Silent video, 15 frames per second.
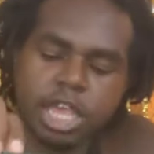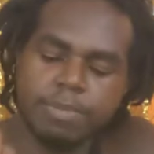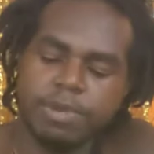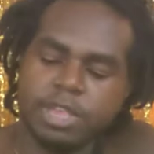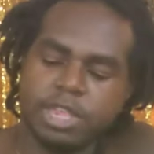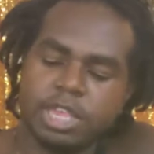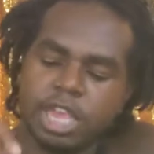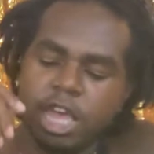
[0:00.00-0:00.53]
could
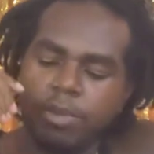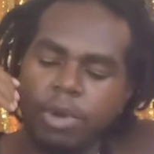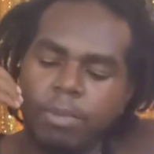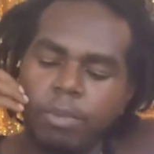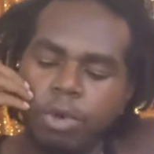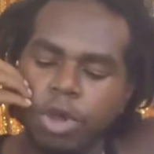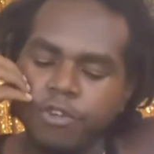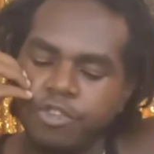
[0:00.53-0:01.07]
be seeing
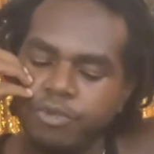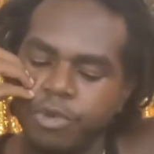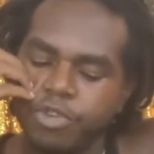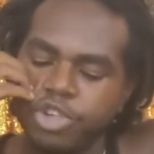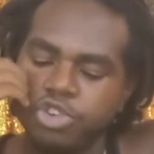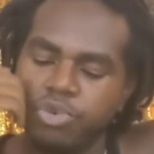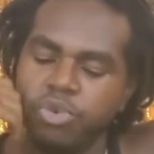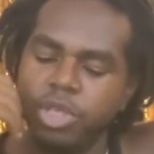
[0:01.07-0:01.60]
what
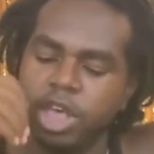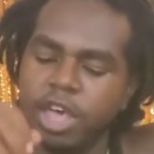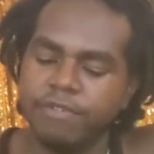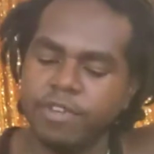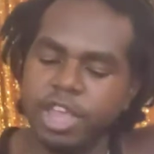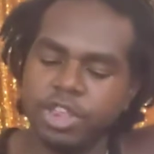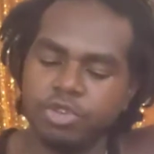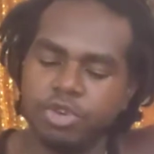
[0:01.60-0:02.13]
true
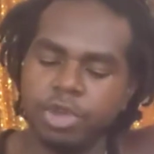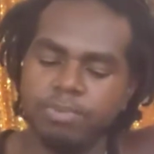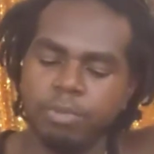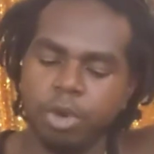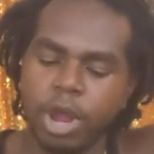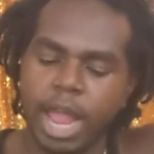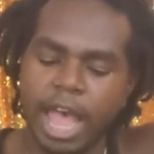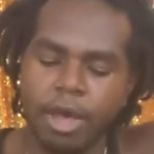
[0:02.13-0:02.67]
love is, or
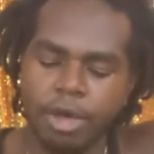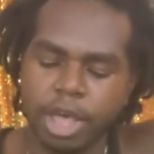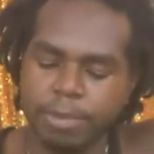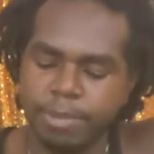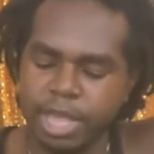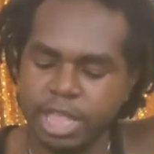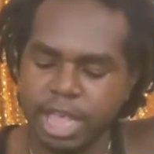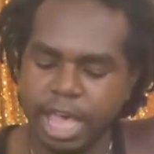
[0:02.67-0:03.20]
more
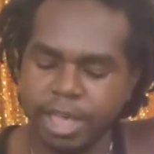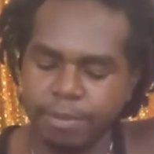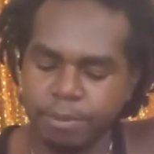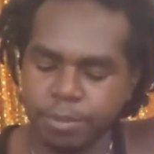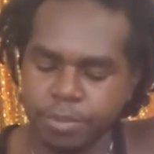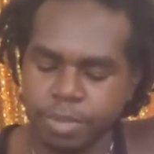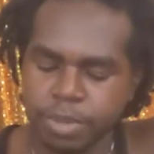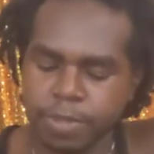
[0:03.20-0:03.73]
alchemy, like
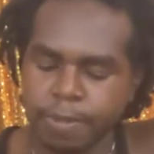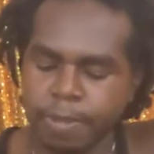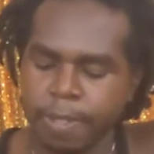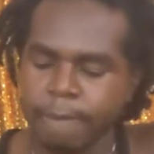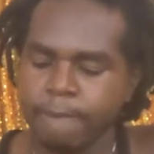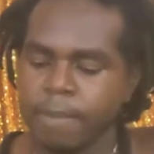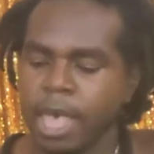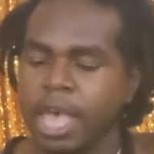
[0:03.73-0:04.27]

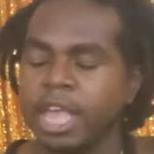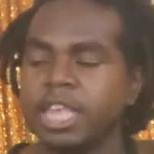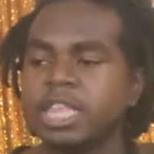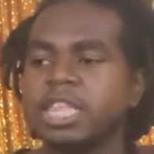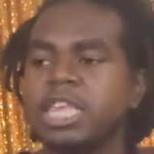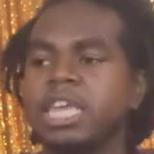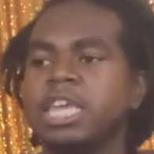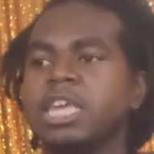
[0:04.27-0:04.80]

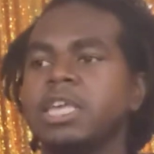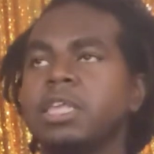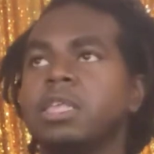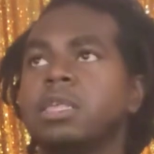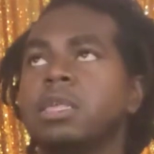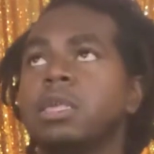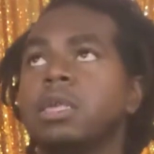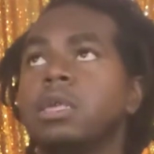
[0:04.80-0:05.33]

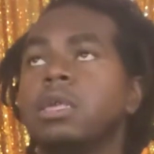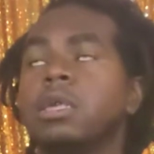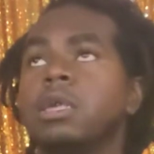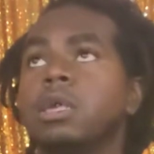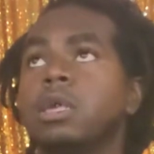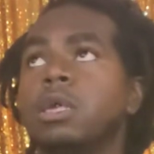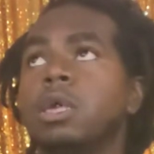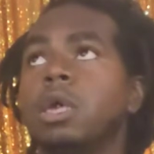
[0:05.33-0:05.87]
seeing
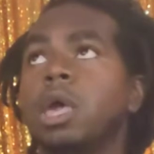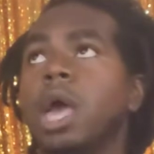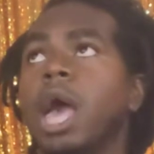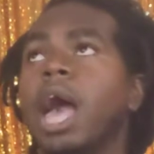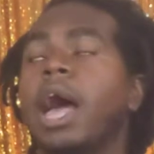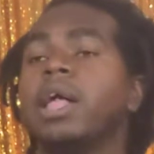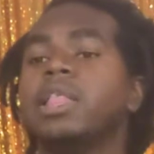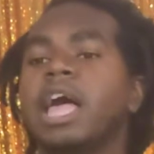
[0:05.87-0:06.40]

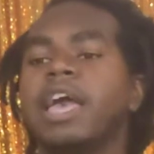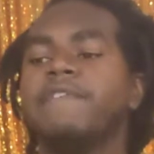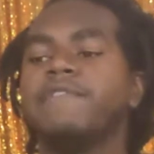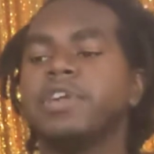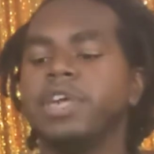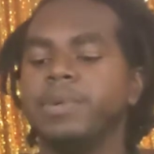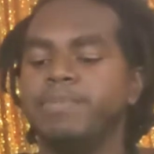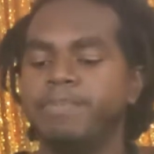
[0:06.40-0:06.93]
how
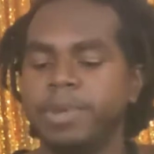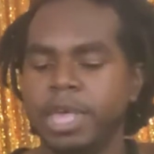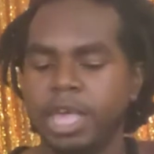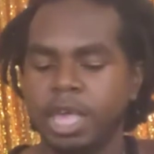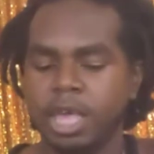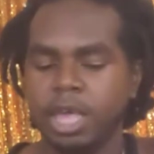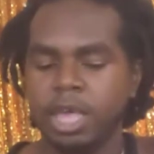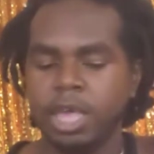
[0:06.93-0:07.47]
life could
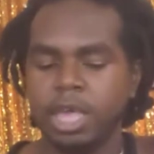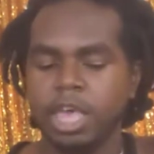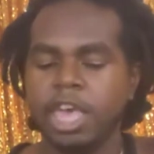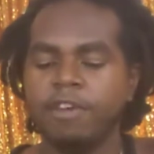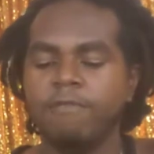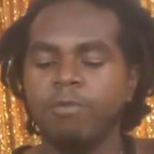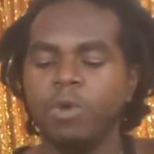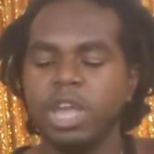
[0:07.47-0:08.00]
be
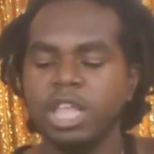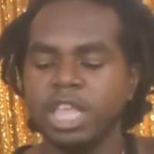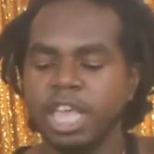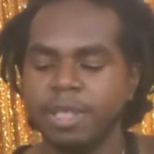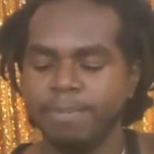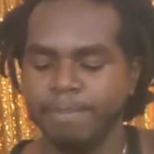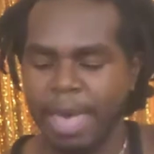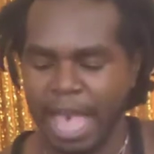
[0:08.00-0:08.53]
if we
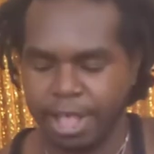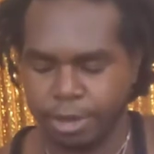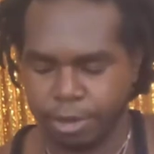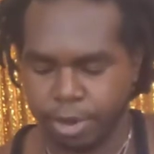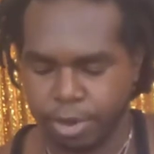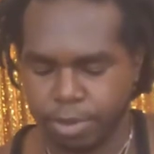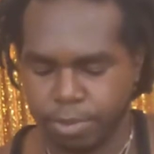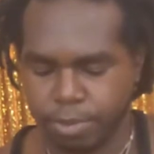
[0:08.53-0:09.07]
did
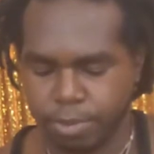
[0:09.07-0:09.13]
better.